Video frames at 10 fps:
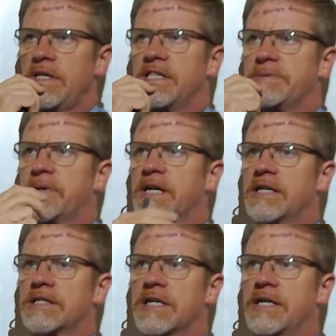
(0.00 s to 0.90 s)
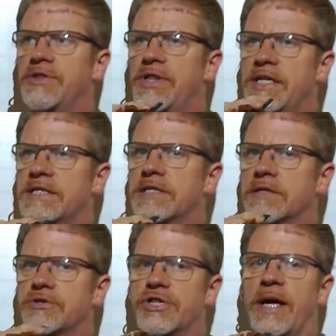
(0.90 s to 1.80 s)
is because
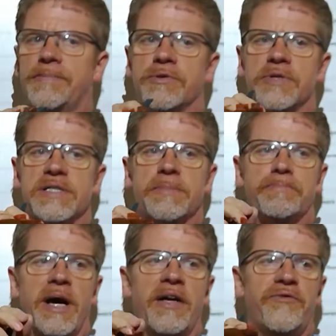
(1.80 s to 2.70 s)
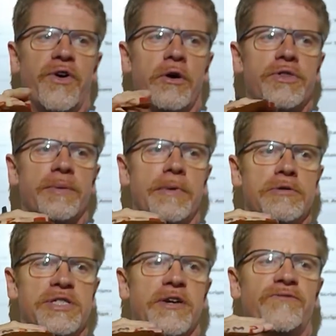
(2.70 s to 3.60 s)
this chapter is by far the
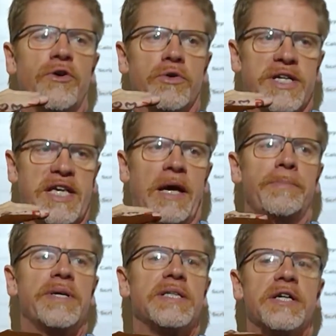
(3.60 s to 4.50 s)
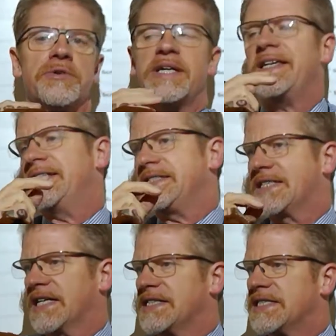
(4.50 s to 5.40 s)
most vocabulary
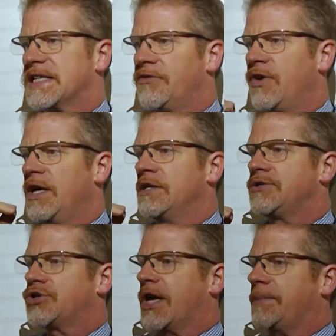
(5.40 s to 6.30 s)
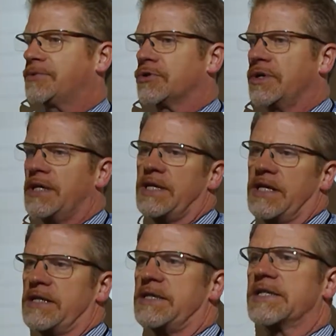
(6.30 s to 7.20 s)
intensive chapter in the
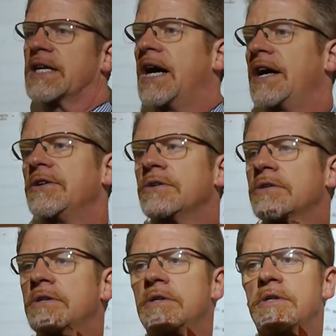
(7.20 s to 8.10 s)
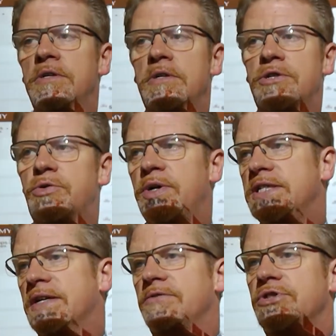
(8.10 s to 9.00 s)
entire
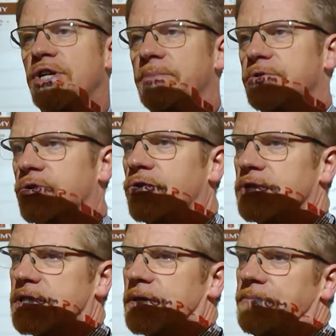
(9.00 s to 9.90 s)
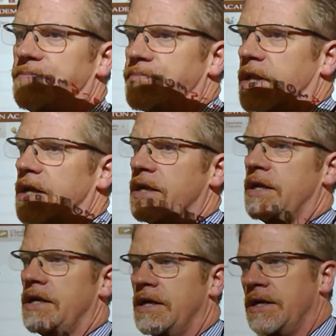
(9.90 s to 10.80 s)
27 chapter course.
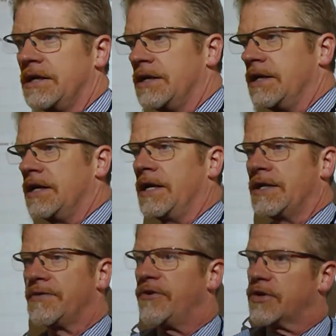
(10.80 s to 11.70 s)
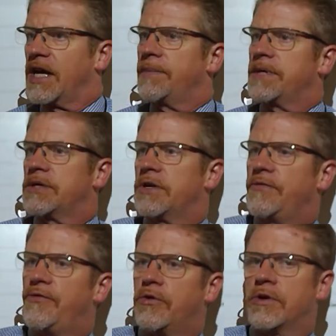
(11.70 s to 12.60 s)
The
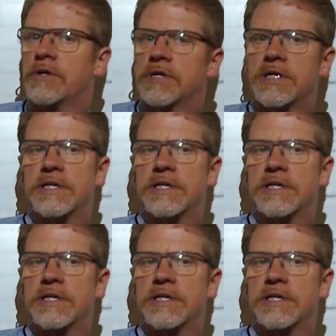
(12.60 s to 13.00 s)
vocabulary for